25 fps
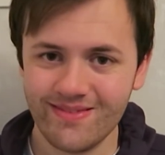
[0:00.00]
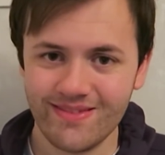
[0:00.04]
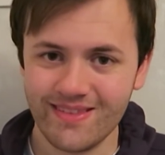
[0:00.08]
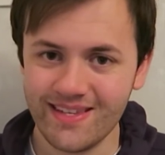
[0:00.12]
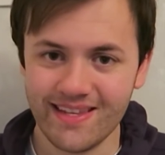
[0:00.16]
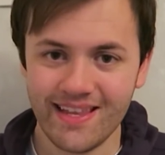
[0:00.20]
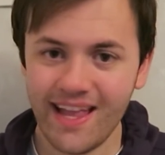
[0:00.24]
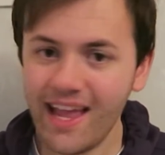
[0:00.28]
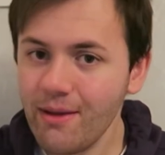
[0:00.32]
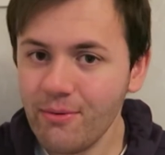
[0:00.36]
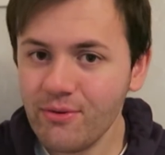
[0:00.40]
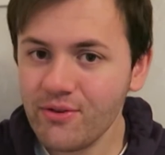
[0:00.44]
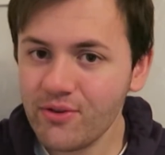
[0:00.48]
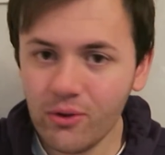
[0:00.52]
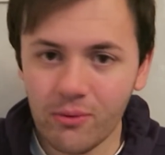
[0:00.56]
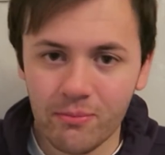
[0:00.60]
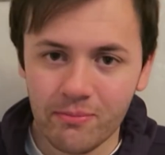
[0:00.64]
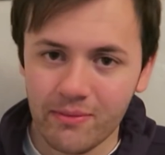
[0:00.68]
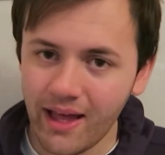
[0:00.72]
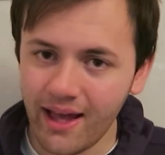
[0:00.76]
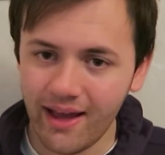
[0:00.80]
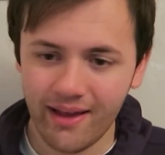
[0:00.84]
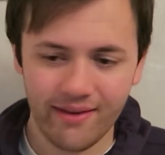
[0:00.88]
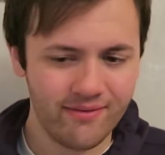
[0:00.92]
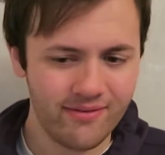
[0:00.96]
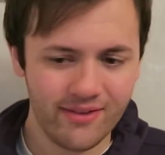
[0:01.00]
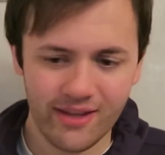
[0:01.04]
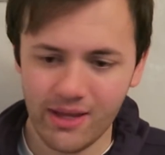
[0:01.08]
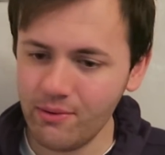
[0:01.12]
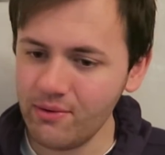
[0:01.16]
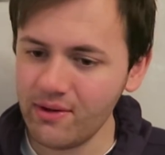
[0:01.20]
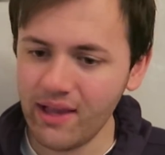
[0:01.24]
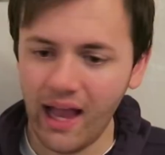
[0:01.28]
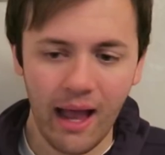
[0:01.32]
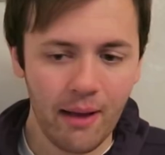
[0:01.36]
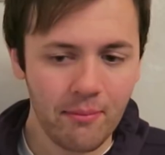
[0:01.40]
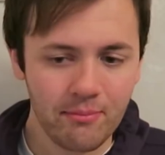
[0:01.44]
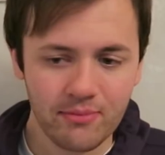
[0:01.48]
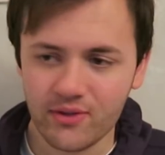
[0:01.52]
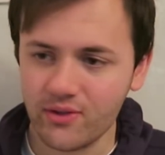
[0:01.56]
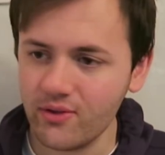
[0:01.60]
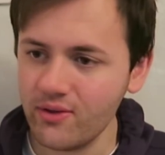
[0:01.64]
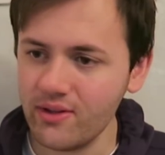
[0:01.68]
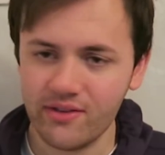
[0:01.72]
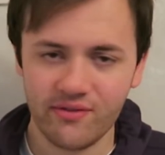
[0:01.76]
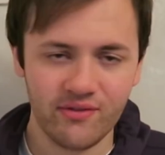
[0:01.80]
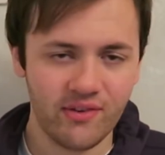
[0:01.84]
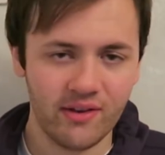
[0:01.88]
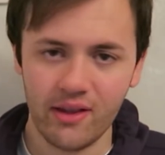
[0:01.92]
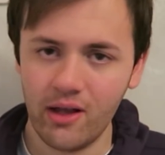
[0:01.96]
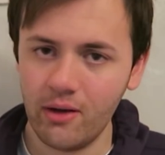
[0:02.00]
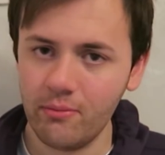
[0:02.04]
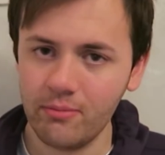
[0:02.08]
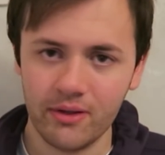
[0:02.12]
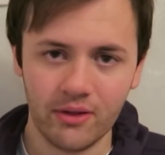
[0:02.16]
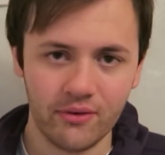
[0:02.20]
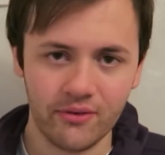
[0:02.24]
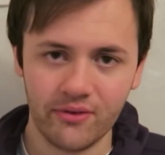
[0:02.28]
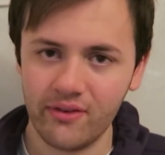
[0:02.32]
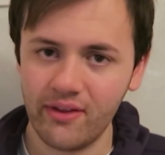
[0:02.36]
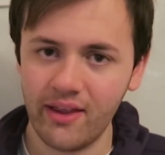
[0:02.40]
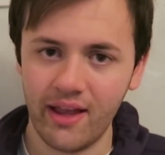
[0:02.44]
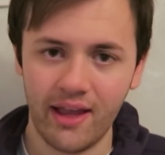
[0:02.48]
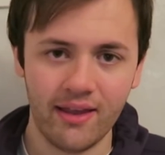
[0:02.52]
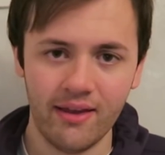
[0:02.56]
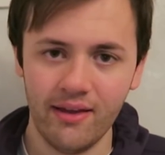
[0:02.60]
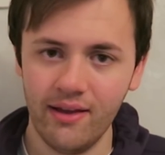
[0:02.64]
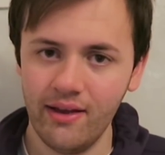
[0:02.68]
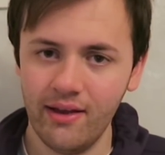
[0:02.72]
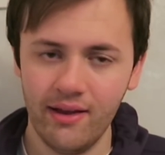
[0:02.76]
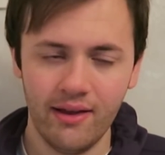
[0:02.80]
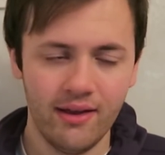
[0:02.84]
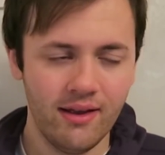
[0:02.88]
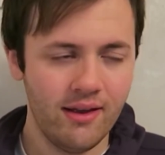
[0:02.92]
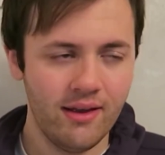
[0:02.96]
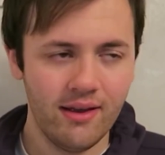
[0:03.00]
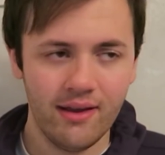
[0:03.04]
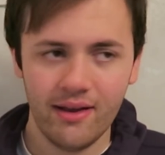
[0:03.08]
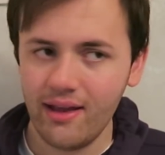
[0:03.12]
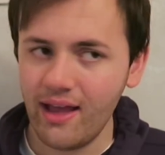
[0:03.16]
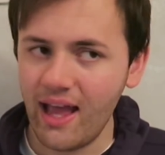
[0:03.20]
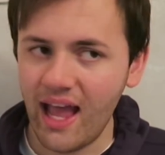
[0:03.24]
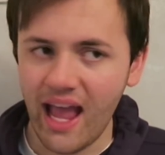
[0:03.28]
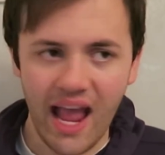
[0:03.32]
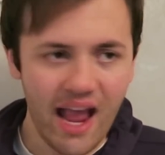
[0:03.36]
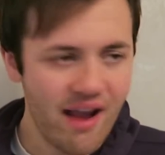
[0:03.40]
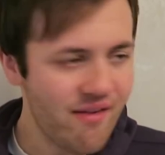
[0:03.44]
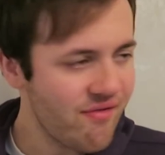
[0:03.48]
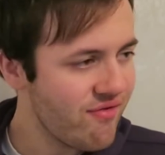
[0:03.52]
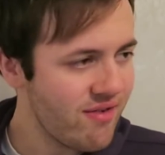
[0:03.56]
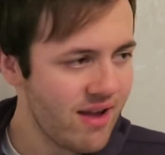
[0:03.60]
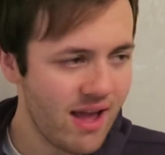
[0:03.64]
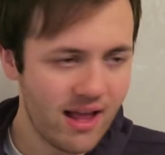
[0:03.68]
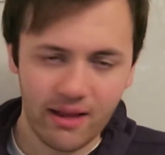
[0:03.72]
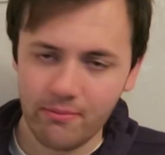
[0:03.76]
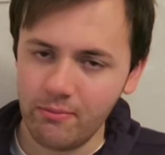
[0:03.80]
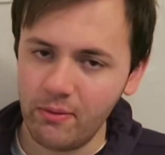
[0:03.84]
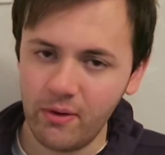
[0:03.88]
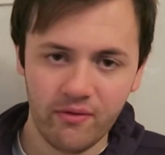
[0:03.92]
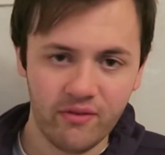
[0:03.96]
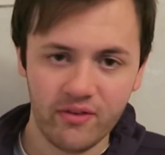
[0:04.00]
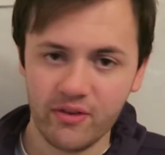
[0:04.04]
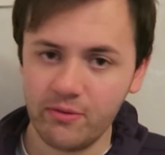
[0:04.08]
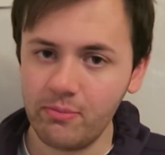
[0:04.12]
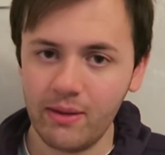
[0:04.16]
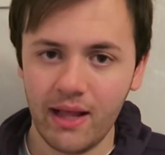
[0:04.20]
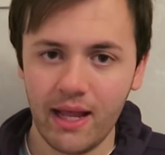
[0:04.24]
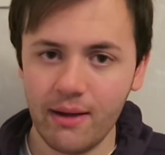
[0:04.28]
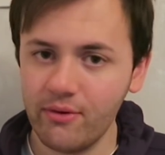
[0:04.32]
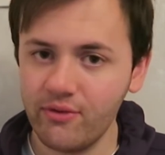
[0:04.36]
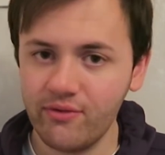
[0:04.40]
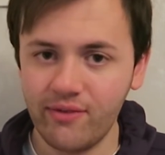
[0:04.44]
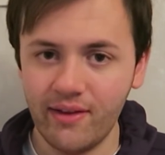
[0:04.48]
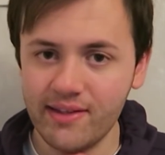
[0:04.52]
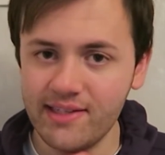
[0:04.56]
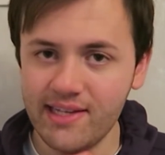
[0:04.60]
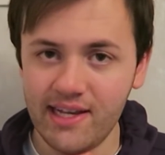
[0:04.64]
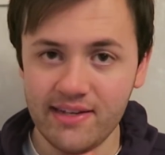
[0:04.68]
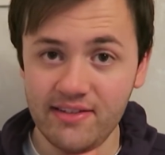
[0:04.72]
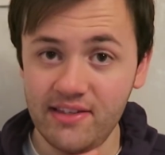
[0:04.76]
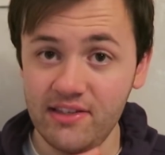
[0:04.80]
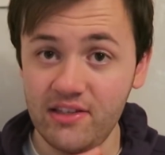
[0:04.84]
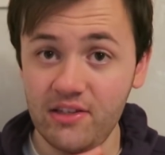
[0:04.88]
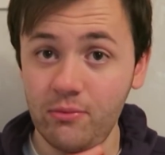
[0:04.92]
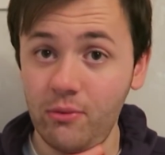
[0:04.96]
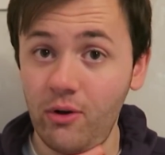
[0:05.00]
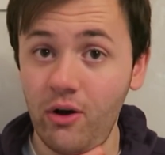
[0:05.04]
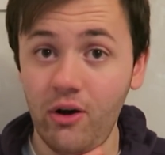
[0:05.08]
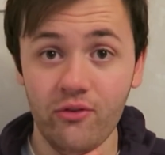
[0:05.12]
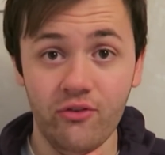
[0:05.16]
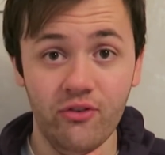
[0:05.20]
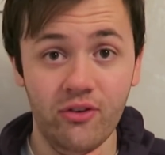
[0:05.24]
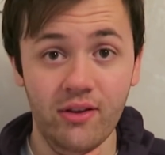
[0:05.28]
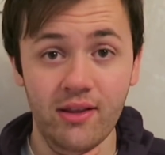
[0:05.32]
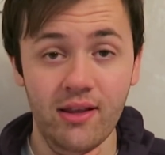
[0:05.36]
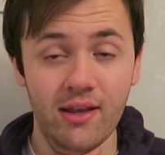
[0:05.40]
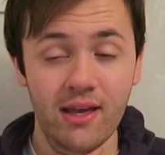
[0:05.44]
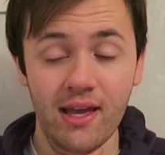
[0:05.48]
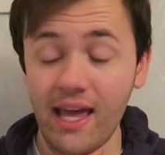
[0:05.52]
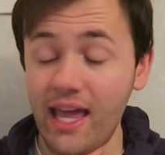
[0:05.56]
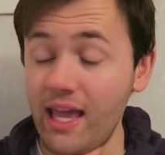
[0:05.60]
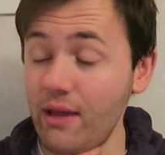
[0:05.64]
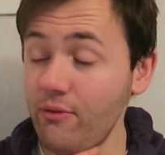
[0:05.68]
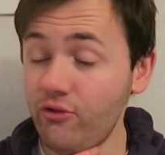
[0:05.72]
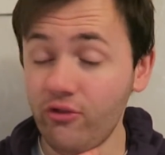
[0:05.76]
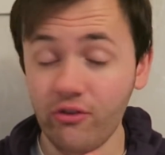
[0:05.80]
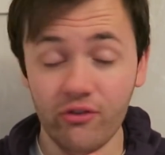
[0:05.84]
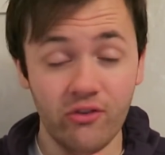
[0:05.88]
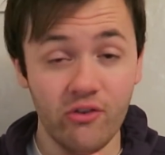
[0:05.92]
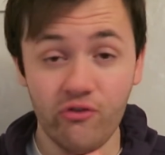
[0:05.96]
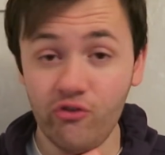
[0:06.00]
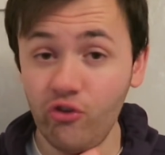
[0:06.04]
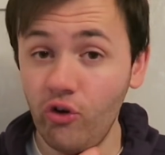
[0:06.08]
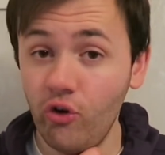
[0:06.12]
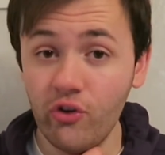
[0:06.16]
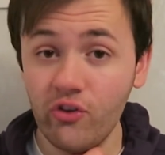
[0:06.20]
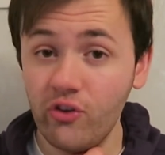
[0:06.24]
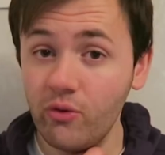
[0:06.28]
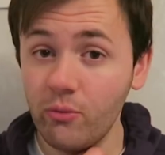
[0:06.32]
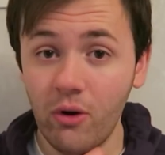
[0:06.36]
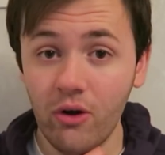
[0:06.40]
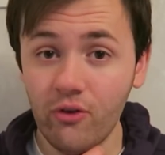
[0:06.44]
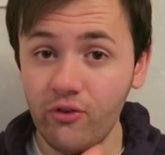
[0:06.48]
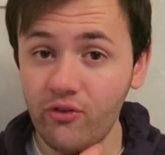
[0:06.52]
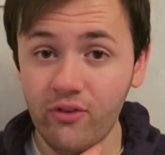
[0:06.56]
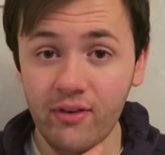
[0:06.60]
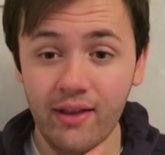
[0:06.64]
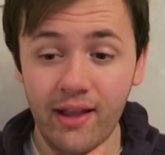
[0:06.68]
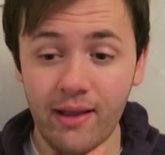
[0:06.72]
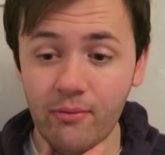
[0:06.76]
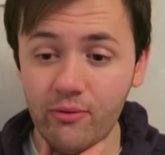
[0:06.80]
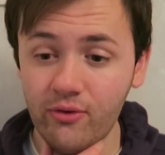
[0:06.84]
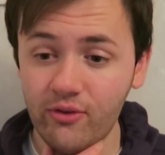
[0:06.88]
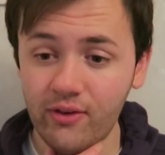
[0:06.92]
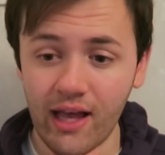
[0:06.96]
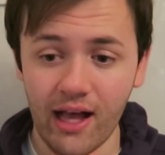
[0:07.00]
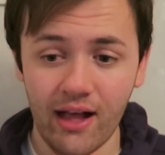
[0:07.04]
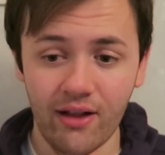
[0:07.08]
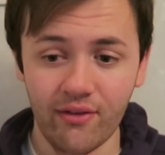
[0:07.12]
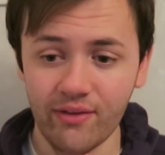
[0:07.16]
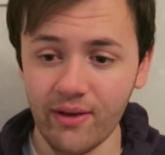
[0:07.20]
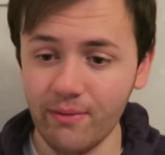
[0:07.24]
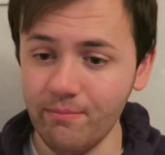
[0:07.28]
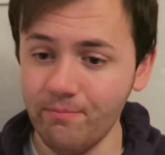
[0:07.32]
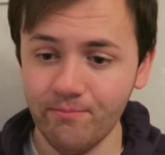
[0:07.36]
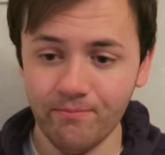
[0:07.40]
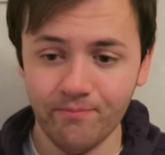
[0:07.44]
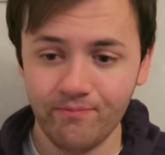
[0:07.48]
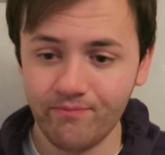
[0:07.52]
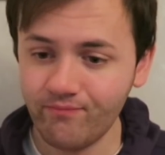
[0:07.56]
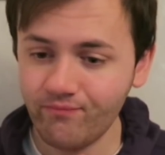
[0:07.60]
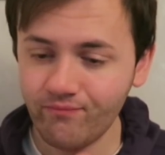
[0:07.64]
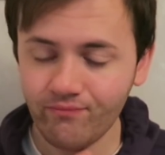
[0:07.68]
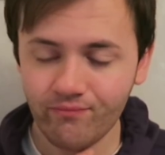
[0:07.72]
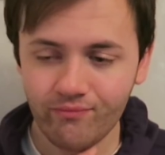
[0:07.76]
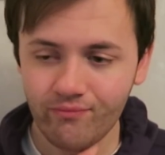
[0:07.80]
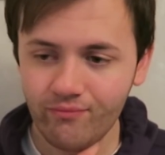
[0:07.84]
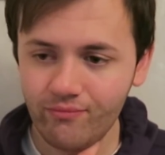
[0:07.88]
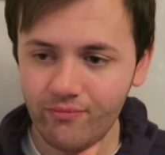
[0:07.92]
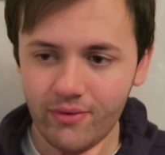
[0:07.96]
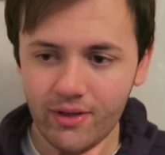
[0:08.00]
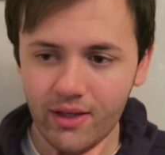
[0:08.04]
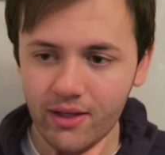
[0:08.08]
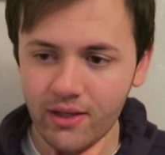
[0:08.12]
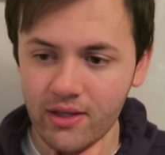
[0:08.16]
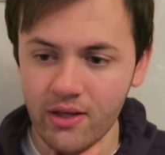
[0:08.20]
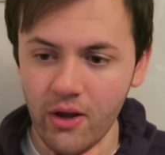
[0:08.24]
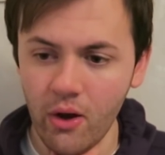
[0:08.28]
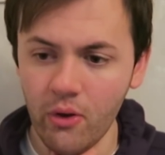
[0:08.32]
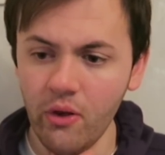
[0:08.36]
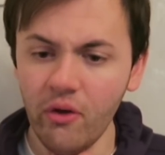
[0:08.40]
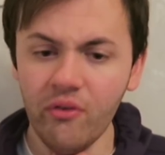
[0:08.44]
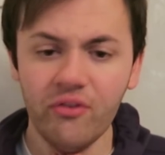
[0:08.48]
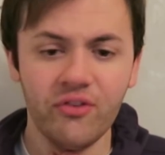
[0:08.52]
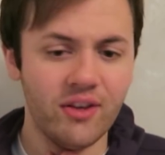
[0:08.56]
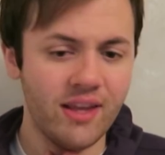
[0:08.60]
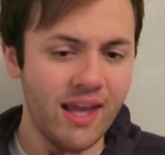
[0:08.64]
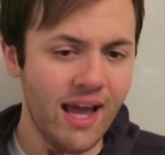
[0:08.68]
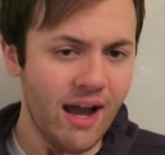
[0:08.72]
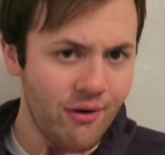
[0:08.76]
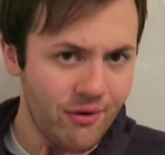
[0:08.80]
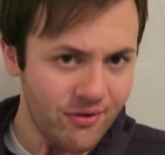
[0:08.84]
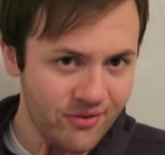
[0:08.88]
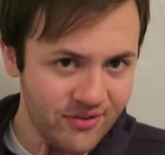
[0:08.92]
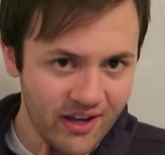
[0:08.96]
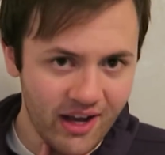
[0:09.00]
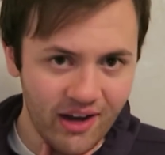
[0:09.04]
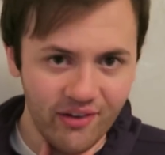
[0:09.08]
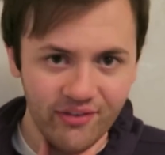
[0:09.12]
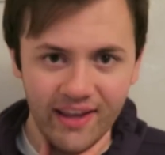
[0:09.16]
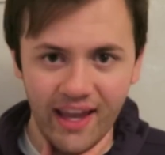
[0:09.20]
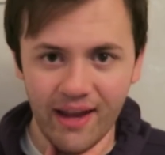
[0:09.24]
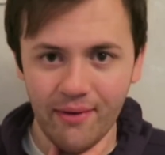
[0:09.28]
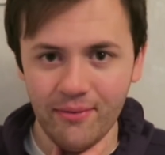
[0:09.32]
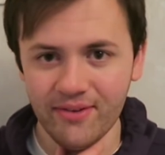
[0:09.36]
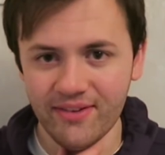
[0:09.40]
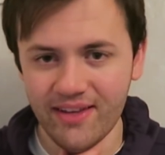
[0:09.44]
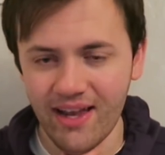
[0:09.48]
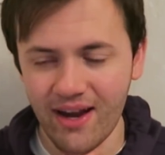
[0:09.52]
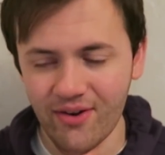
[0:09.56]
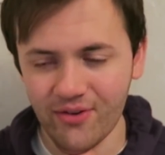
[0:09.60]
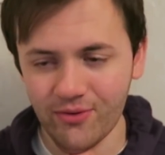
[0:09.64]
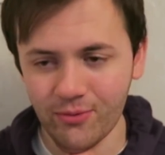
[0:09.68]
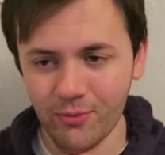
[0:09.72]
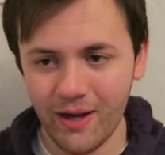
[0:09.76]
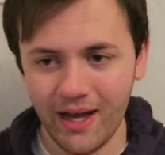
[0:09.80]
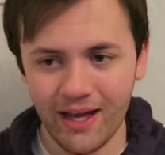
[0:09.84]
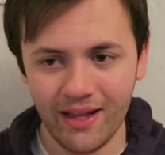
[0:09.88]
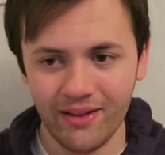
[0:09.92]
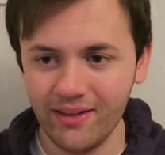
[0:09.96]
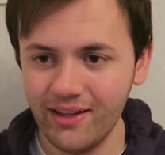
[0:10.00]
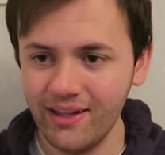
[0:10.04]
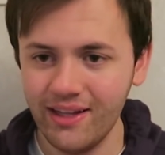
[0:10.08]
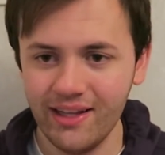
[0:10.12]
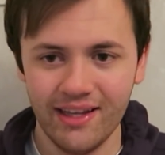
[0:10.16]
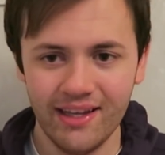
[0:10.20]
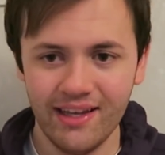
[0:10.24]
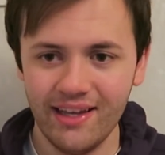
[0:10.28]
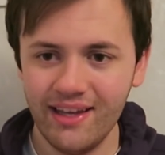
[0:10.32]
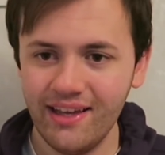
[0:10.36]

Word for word: today was up there. It was absolutely phenomenal today. Every element of his play was fantastic to watch, and it was just a joy to watch today, was Kalvin. You know, and obviously Gareth Southgate was there as well.